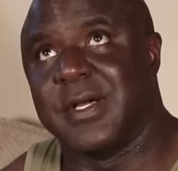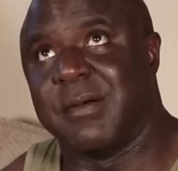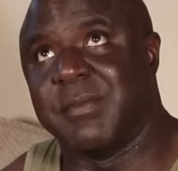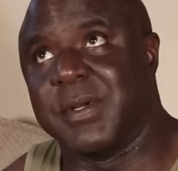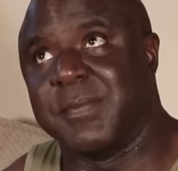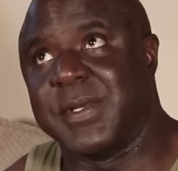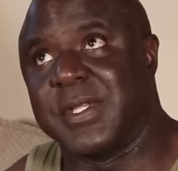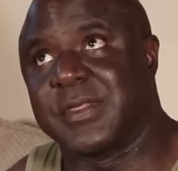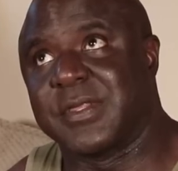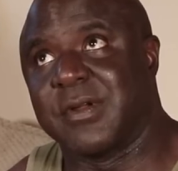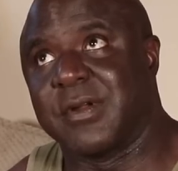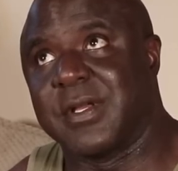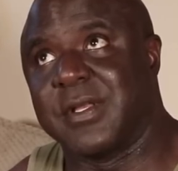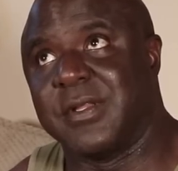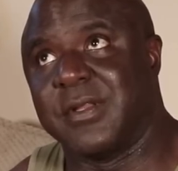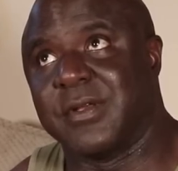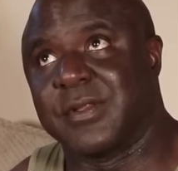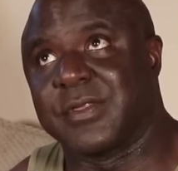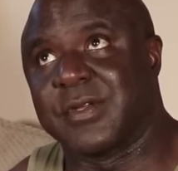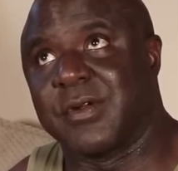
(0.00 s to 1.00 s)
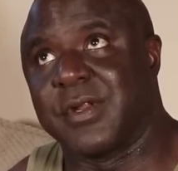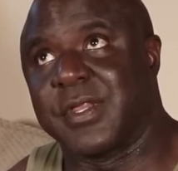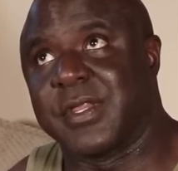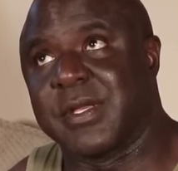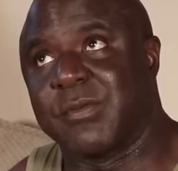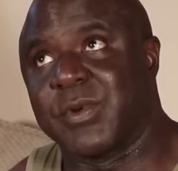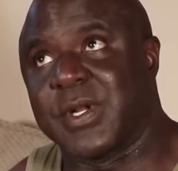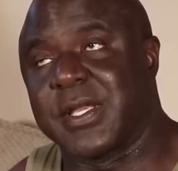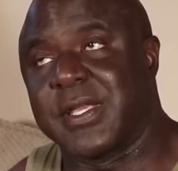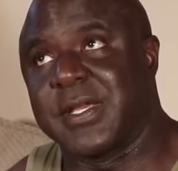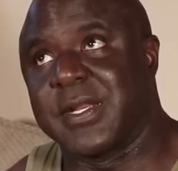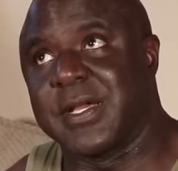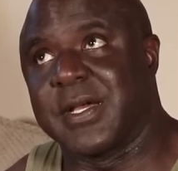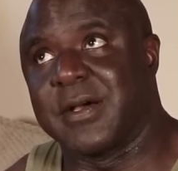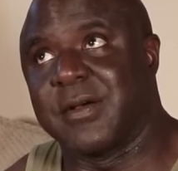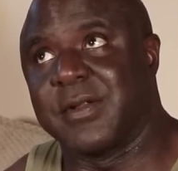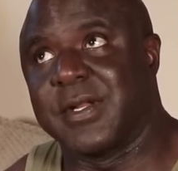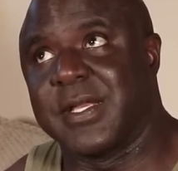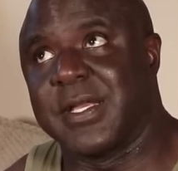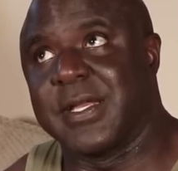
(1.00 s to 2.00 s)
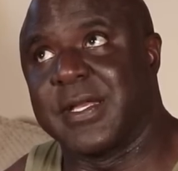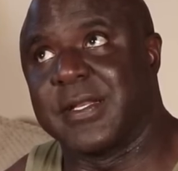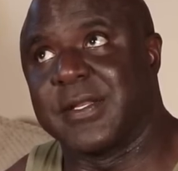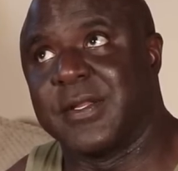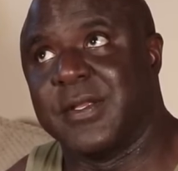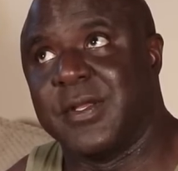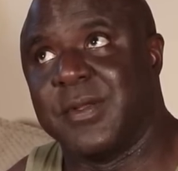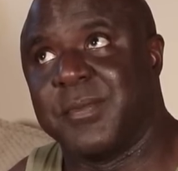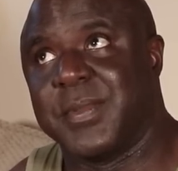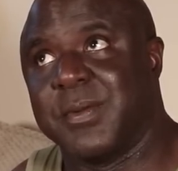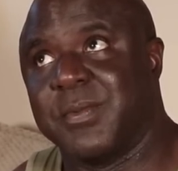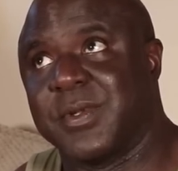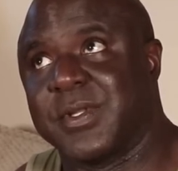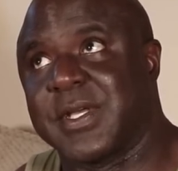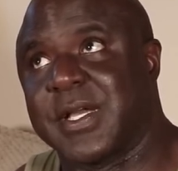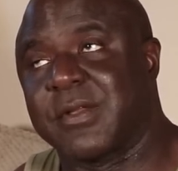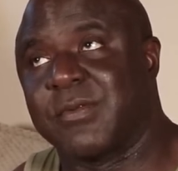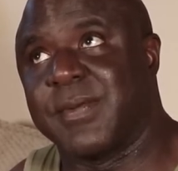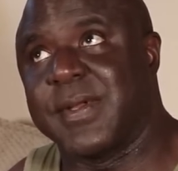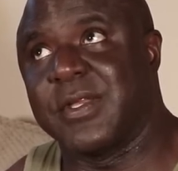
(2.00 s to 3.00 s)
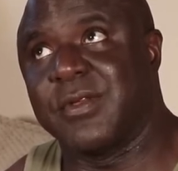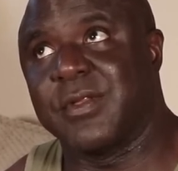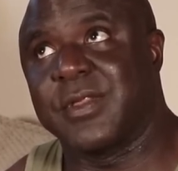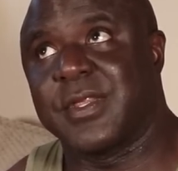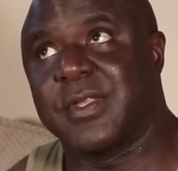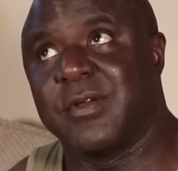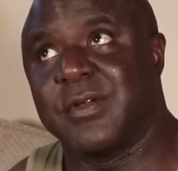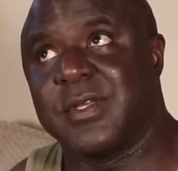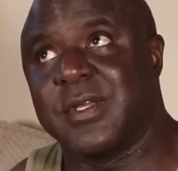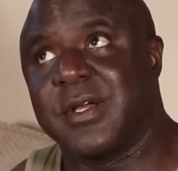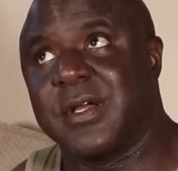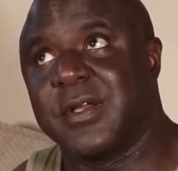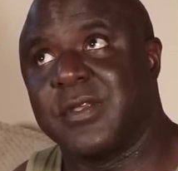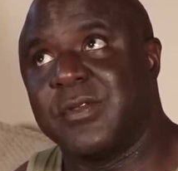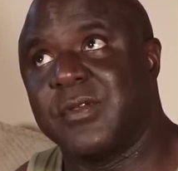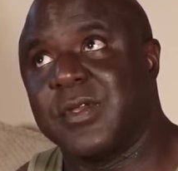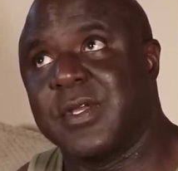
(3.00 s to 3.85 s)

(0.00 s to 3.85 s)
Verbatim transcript: I'm gonna be 30, you know, 30 something, when I get out, and people are like, man, you're still young.